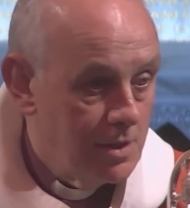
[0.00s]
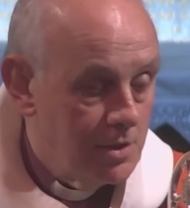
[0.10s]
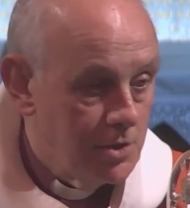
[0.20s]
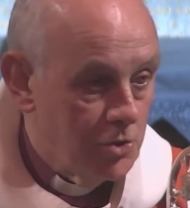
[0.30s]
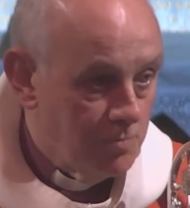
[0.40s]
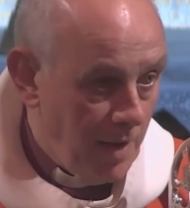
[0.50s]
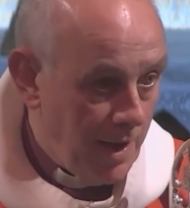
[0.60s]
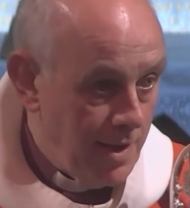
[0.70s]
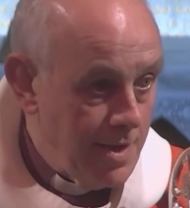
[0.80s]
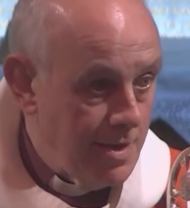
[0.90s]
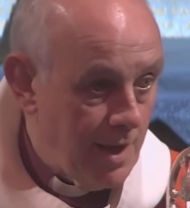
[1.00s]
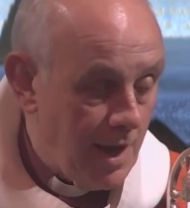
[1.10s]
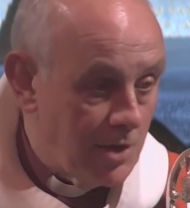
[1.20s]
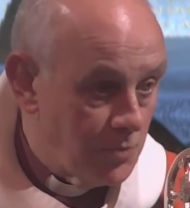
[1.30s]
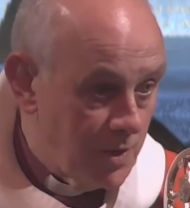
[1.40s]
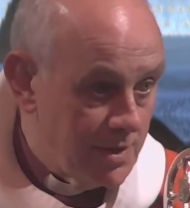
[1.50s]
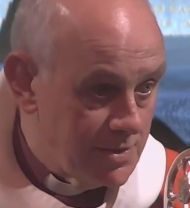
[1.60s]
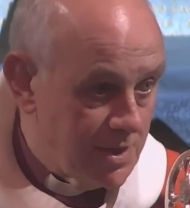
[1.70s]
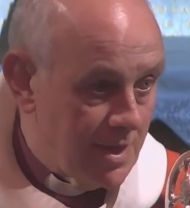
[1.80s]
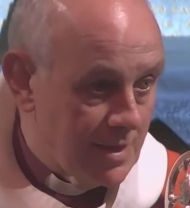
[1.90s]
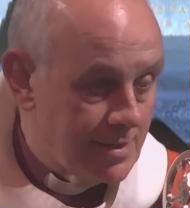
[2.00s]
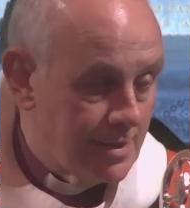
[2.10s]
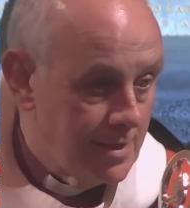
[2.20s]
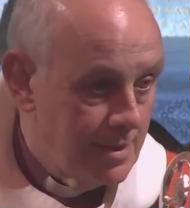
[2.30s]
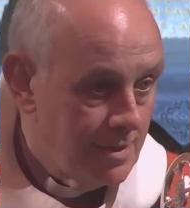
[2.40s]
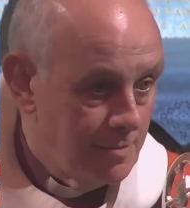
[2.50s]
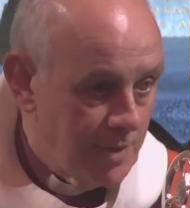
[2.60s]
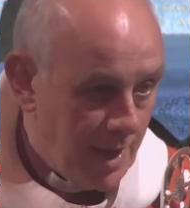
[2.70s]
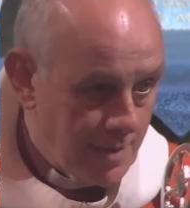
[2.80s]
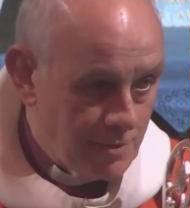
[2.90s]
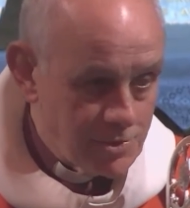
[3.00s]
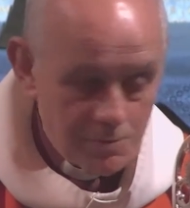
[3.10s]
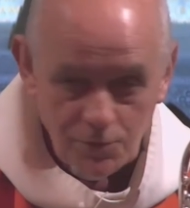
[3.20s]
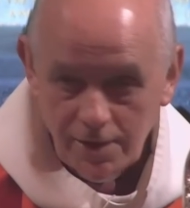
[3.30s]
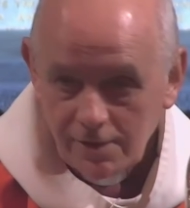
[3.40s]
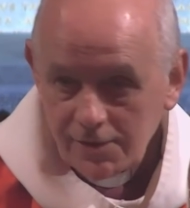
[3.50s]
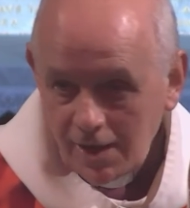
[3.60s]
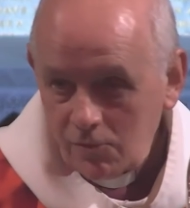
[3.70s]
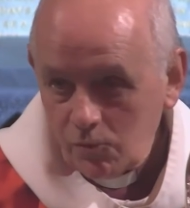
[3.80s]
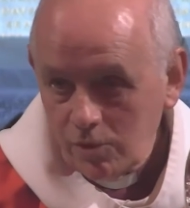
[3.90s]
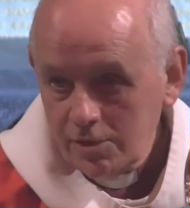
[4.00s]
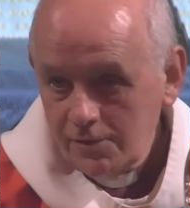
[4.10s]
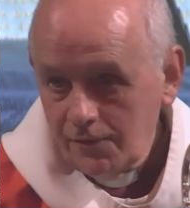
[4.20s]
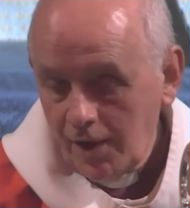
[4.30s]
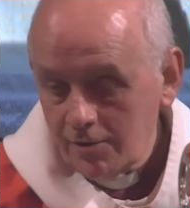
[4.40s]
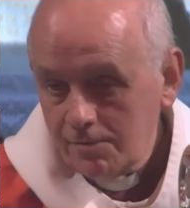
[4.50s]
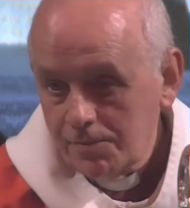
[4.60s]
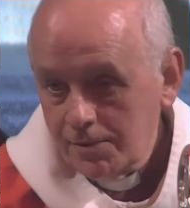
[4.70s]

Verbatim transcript: you may and will indeed be able to bring that word of hope,